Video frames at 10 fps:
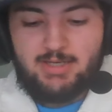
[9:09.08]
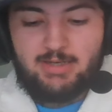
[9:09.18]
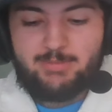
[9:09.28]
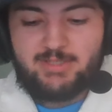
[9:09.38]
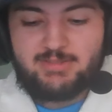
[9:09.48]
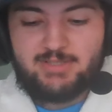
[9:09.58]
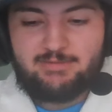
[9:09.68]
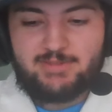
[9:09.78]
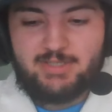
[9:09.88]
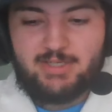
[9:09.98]
I mean, it's
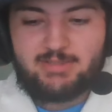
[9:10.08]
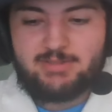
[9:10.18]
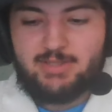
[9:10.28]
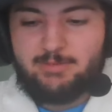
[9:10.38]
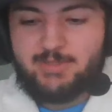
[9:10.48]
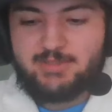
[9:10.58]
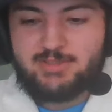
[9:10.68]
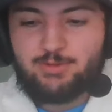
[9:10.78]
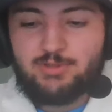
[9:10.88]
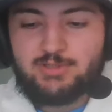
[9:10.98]
definitely nice. I mean,
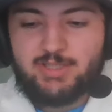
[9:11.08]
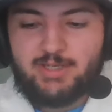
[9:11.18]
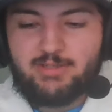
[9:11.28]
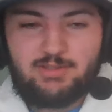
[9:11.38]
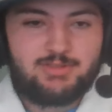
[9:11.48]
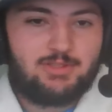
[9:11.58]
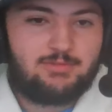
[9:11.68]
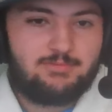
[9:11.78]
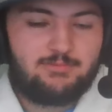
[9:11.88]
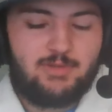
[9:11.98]
it's a cool shiny
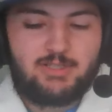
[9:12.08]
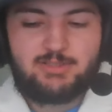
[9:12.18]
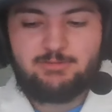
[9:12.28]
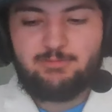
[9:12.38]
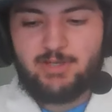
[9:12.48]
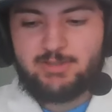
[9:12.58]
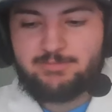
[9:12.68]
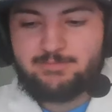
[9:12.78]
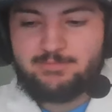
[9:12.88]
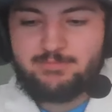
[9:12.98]
also, red, red.